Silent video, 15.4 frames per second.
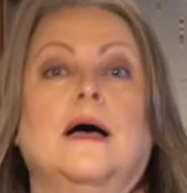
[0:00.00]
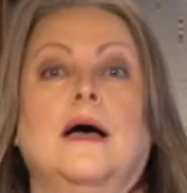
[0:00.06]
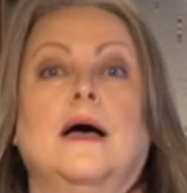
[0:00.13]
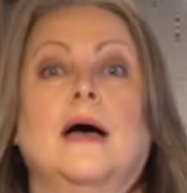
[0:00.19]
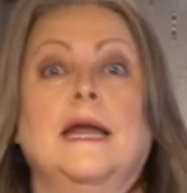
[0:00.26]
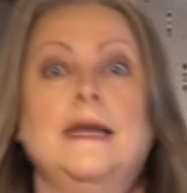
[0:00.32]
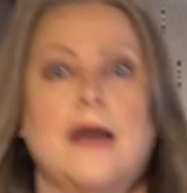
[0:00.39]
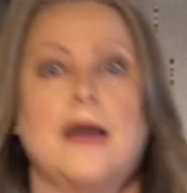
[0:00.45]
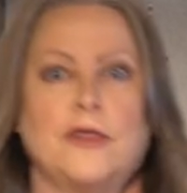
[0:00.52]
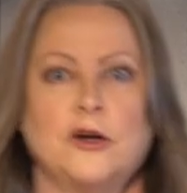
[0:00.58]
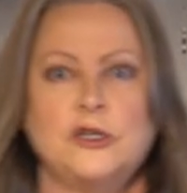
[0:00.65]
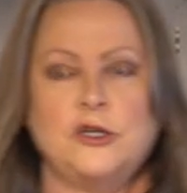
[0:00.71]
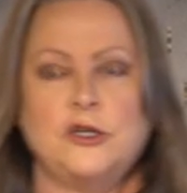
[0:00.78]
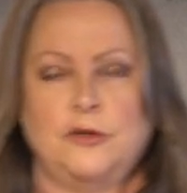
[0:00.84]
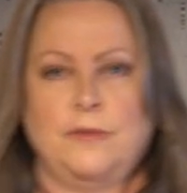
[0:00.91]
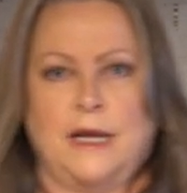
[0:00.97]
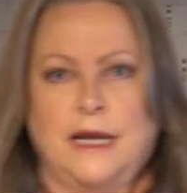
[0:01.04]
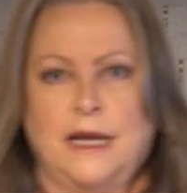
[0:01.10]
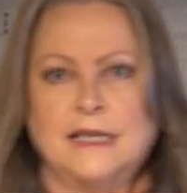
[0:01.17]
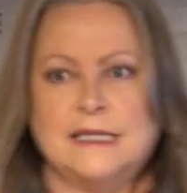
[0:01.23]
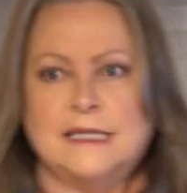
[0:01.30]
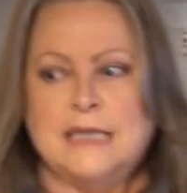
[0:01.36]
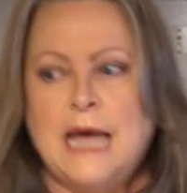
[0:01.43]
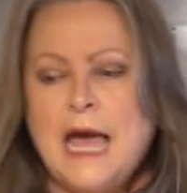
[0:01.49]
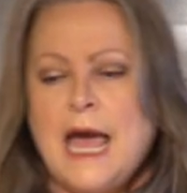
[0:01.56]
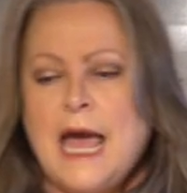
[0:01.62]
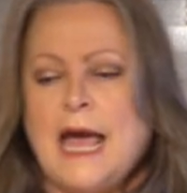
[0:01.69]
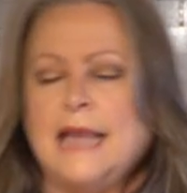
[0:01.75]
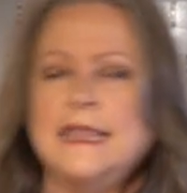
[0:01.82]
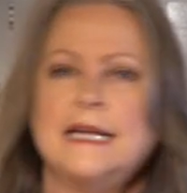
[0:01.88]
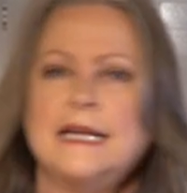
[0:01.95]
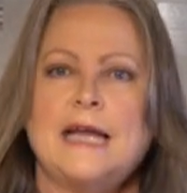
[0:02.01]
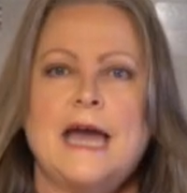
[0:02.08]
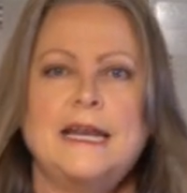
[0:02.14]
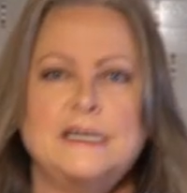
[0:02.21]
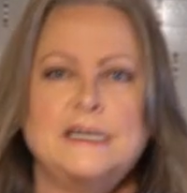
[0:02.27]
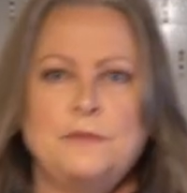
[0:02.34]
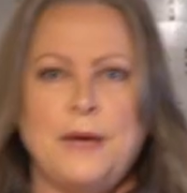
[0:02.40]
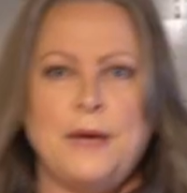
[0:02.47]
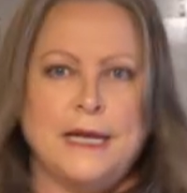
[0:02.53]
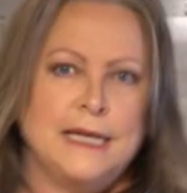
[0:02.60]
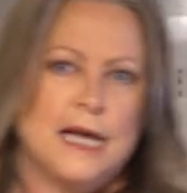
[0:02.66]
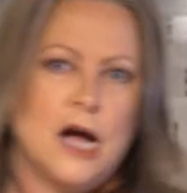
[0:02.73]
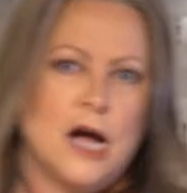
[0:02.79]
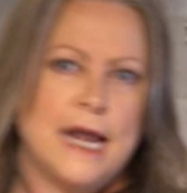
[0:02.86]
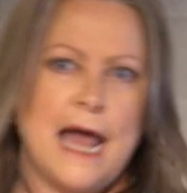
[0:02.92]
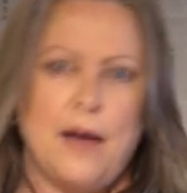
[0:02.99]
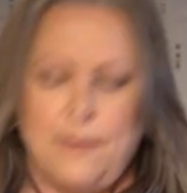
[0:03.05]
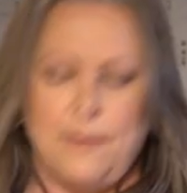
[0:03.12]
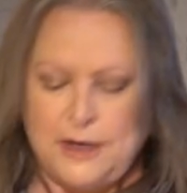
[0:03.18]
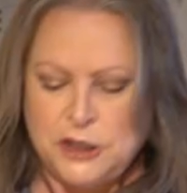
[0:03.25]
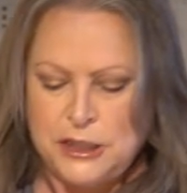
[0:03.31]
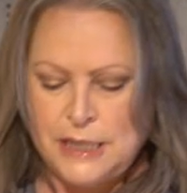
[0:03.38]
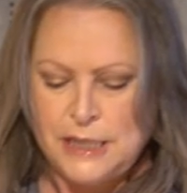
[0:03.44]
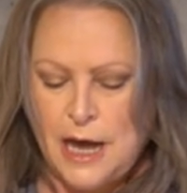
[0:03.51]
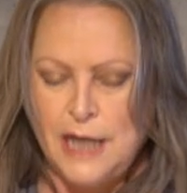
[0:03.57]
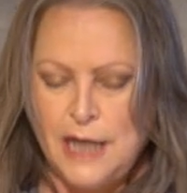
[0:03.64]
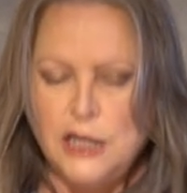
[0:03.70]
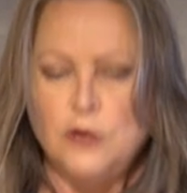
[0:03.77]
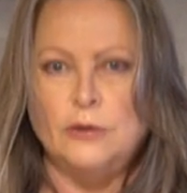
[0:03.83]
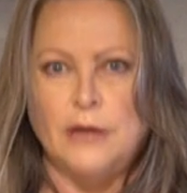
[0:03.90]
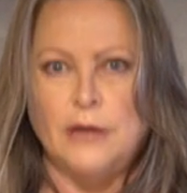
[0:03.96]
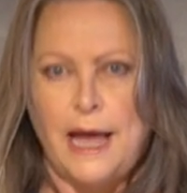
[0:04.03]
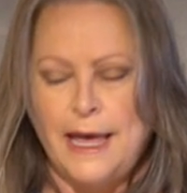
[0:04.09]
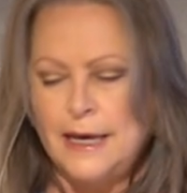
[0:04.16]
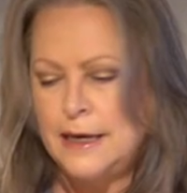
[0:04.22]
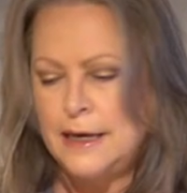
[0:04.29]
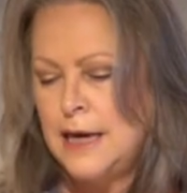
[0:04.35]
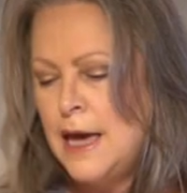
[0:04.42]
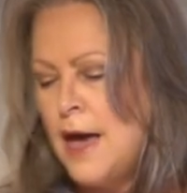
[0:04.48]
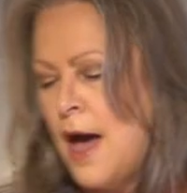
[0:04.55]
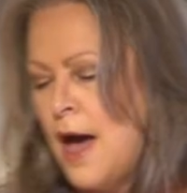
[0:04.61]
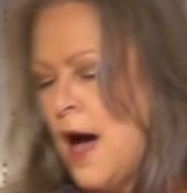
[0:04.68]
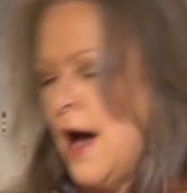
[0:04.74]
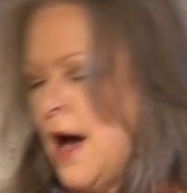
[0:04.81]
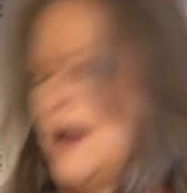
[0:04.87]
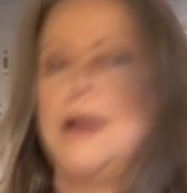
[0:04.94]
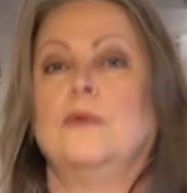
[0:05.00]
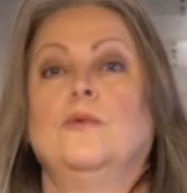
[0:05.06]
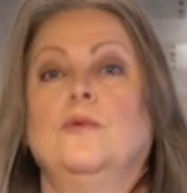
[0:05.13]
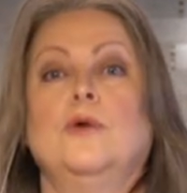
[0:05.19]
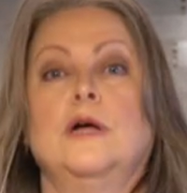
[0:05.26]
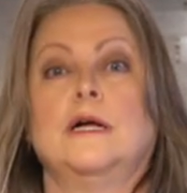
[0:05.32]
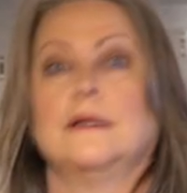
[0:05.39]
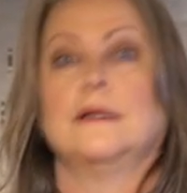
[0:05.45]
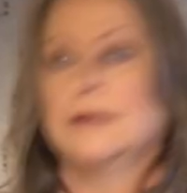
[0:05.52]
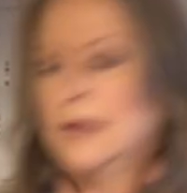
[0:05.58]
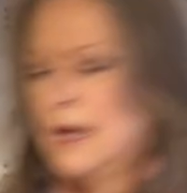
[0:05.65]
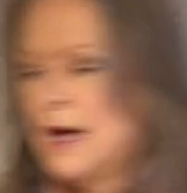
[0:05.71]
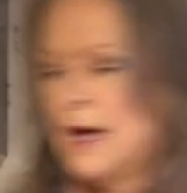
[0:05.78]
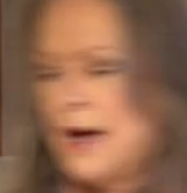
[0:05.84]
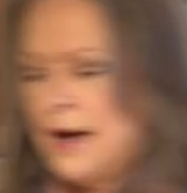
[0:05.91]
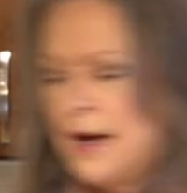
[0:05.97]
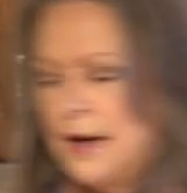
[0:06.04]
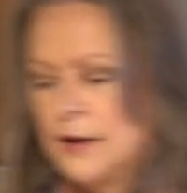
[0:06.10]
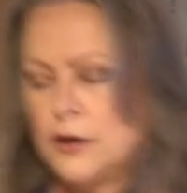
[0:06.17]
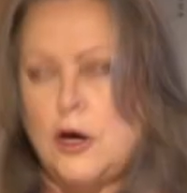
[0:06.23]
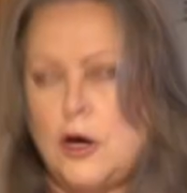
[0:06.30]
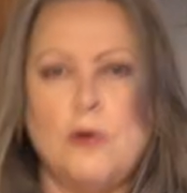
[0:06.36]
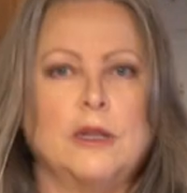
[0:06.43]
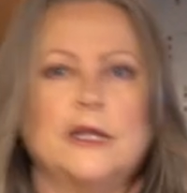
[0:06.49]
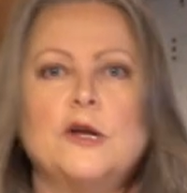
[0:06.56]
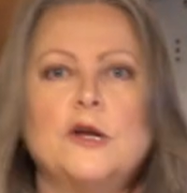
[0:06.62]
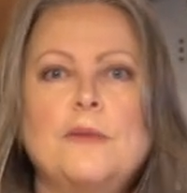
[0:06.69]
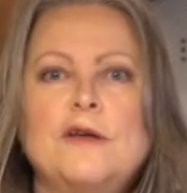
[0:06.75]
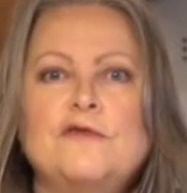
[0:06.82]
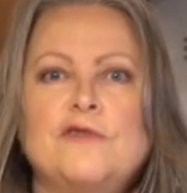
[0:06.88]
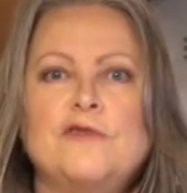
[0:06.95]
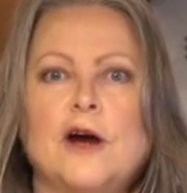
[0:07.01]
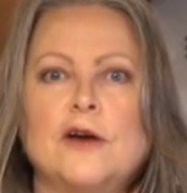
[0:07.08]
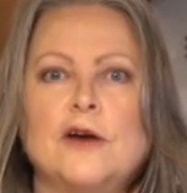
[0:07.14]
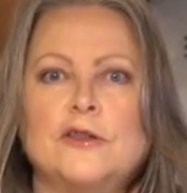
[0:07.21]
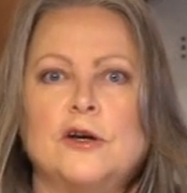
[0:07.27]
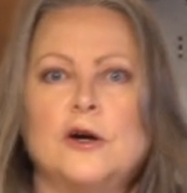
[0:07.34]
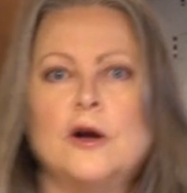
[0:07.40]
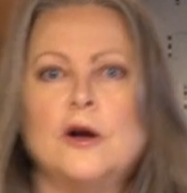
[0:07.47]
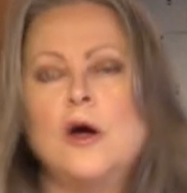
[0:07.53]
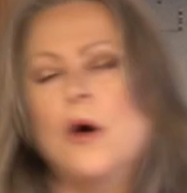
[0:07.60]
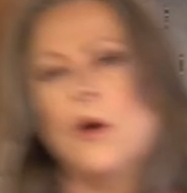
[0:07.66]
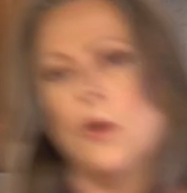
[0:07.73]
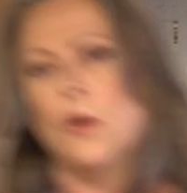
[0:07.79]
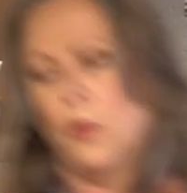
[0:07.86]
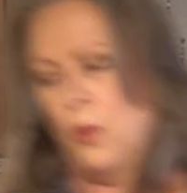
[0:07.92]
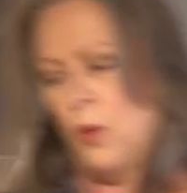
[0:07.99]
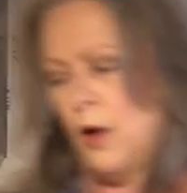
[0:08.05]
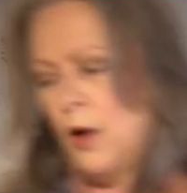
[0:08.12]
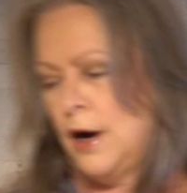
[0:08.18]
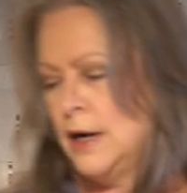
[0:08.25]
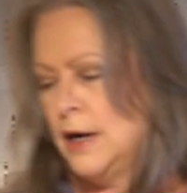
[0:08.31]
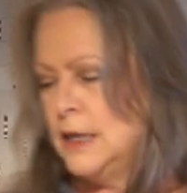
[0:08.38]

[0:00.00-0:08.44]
another 2 minutes. And then kind of depending on how much done you like, I will go a little bit farther or